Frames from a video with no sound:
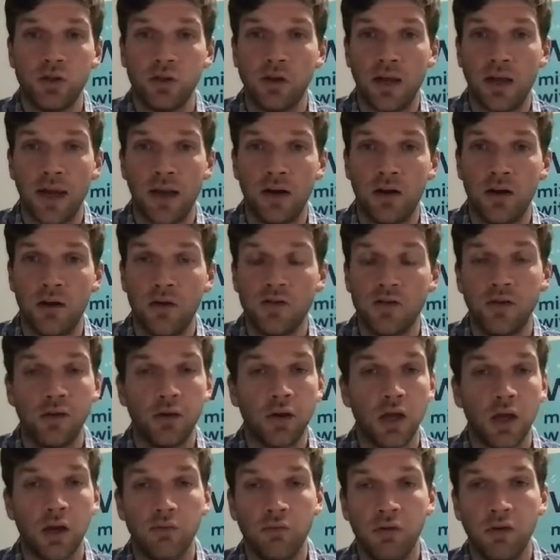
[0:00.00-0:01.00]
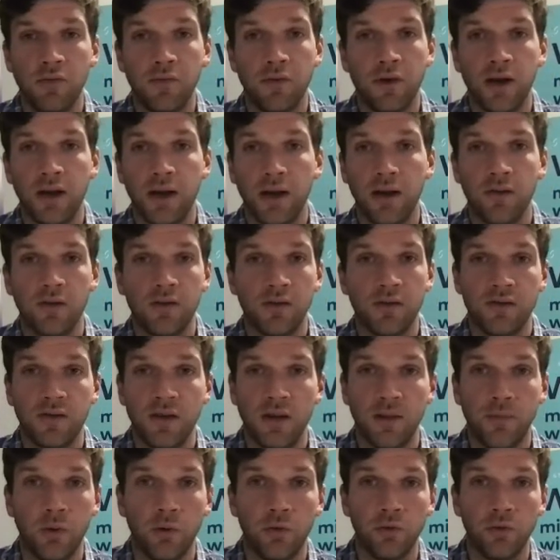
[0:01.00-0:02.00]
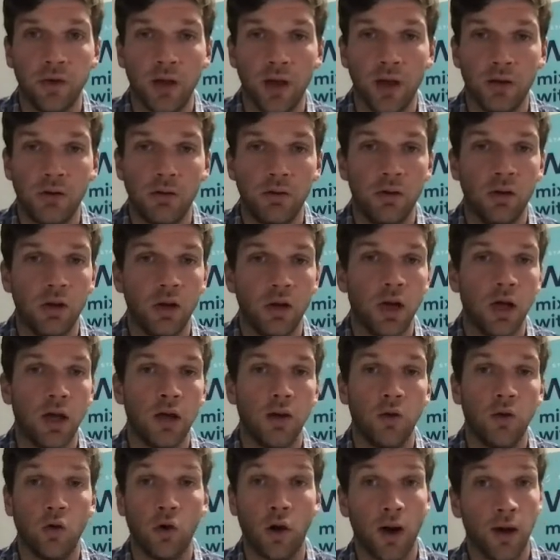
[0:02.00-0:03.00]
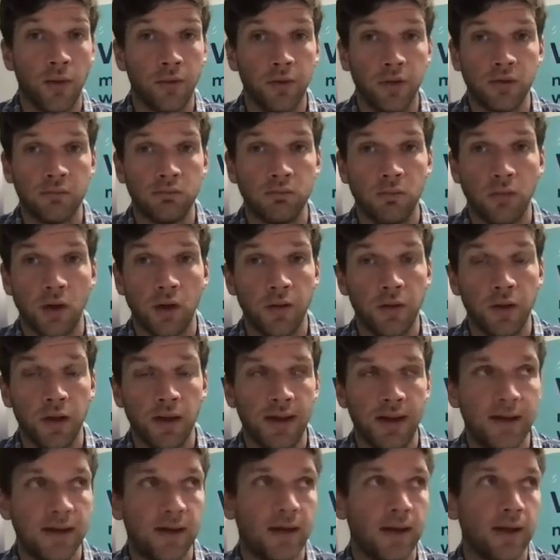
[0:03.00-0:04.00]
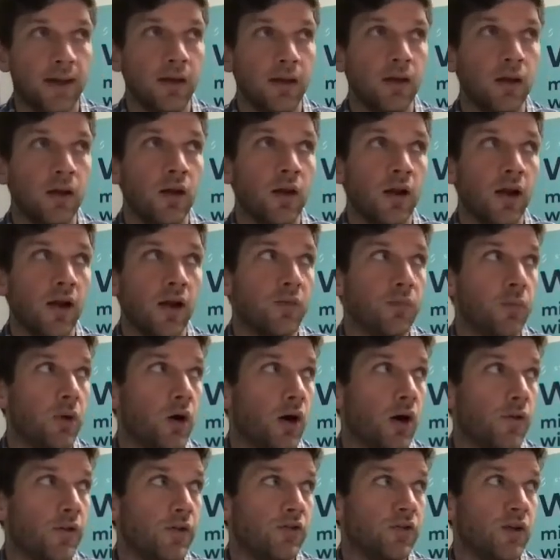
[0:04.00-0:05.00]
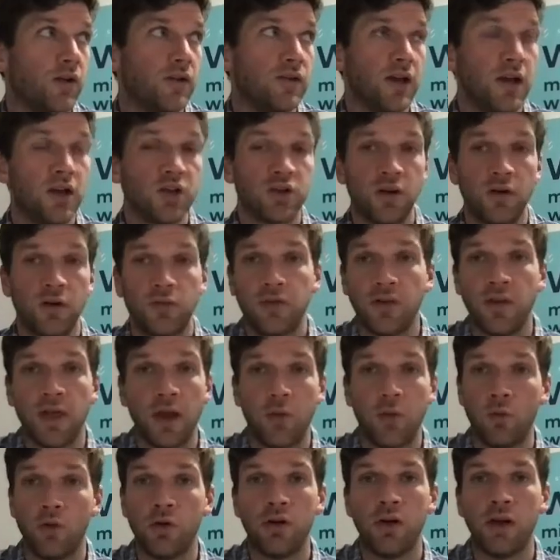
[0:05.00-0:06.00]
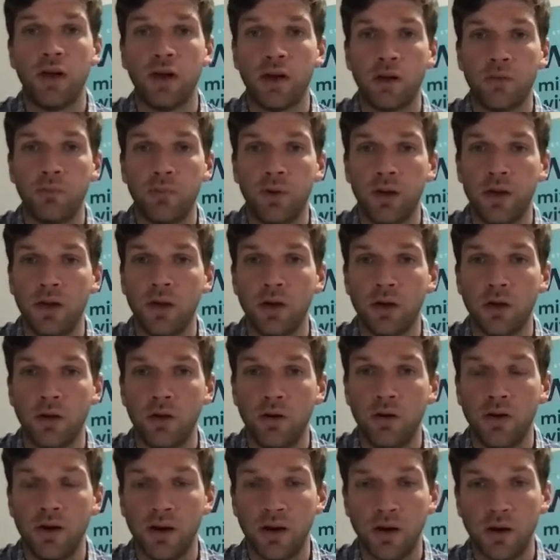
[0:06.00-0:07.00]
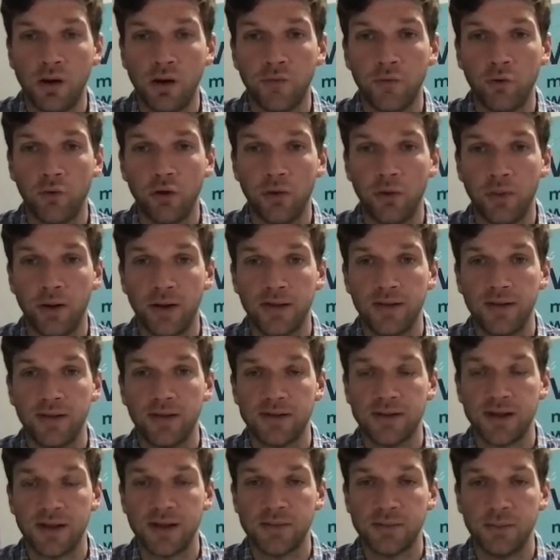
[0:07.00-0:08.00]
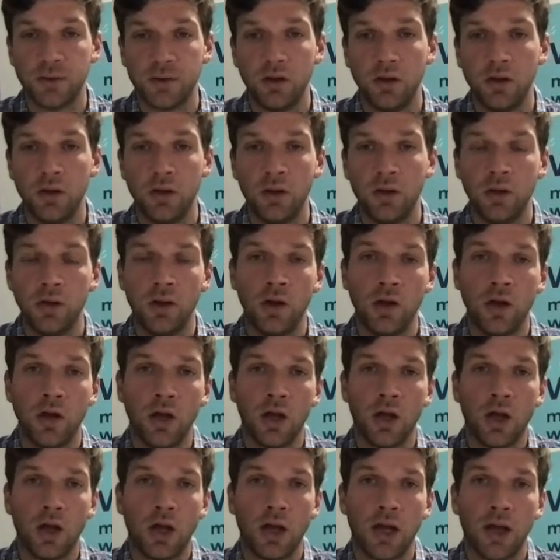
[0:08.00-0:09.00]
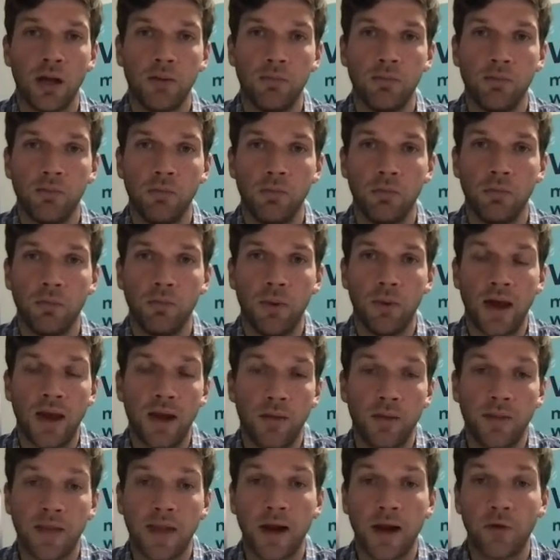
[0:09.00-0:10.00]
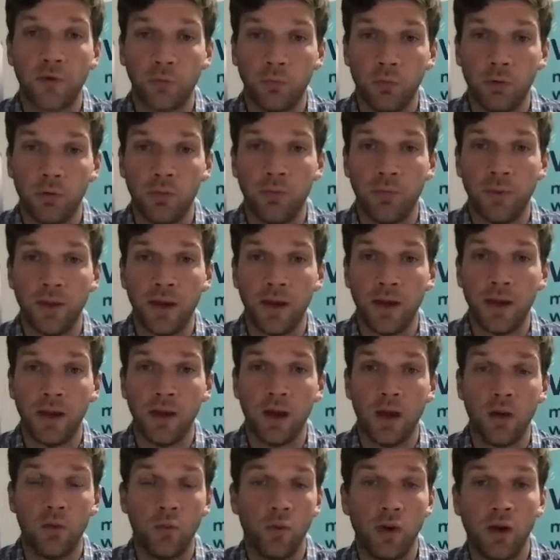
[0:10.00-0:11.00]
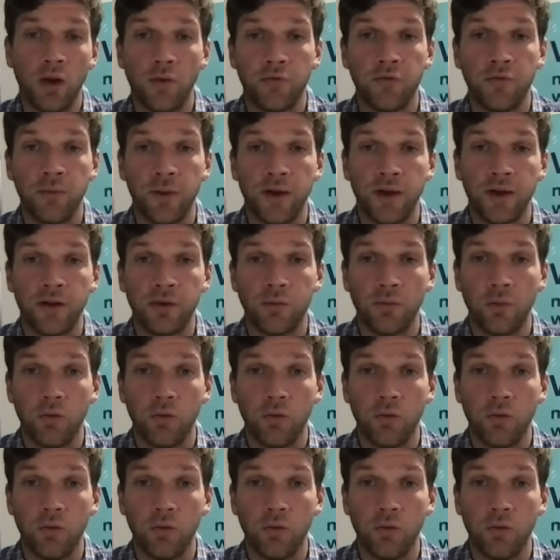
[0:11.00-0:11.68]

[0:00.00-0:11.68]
can do, so you can refinance a CBILS loan or other lending as part of the transaction, obviously that wouldn't be included in an affordability assessment. But anything else would be, and we obviously